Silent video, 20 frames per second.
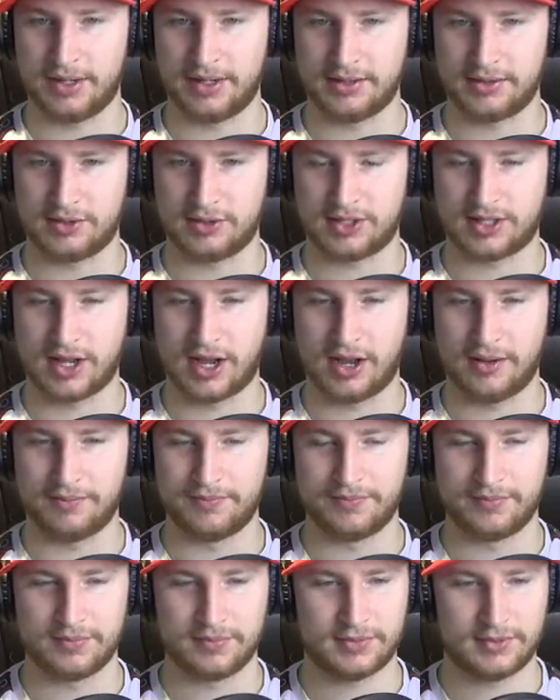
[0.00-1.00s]
but
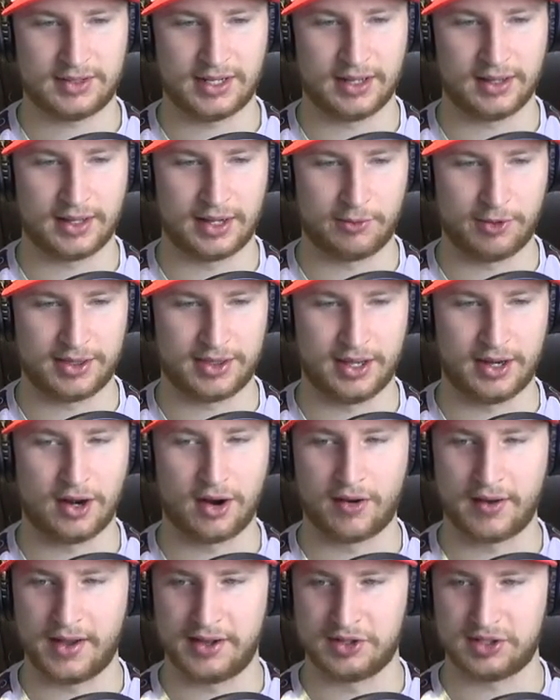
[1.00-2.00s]
stop dealing with it in
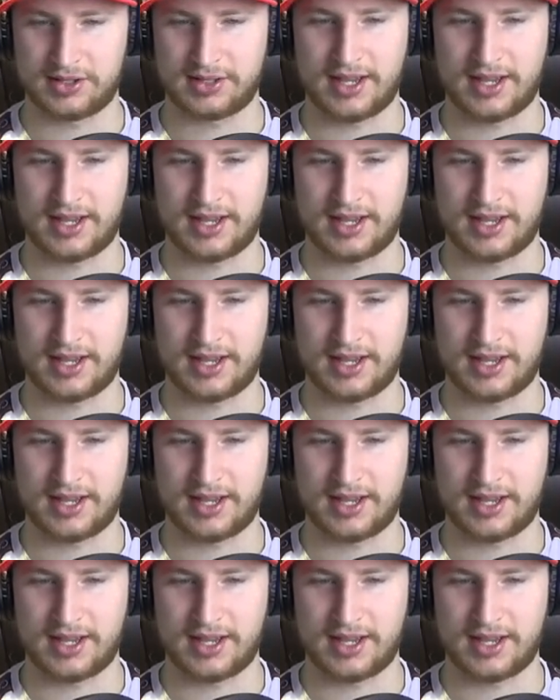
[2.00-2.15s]
our end.